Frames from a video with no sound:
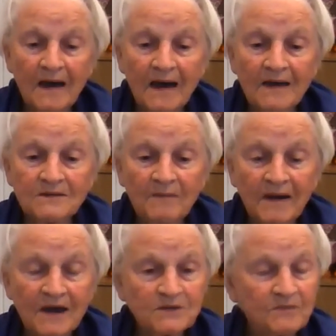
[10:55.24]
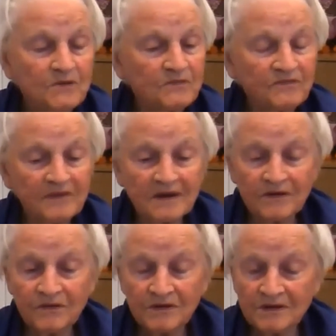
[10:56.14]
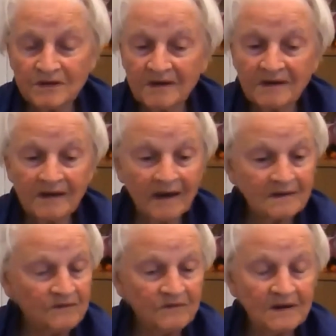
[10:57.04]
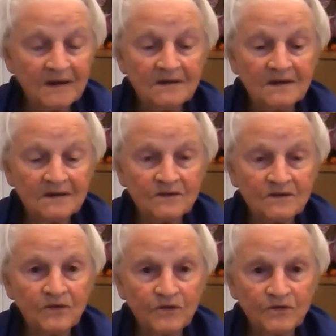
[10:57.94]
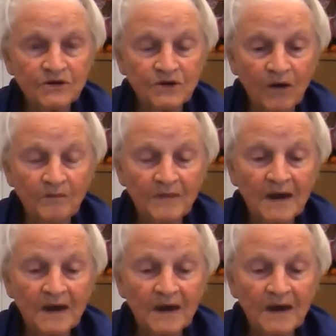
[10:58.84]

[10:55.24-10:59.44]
And my husband was very good at that. He really did do a good job.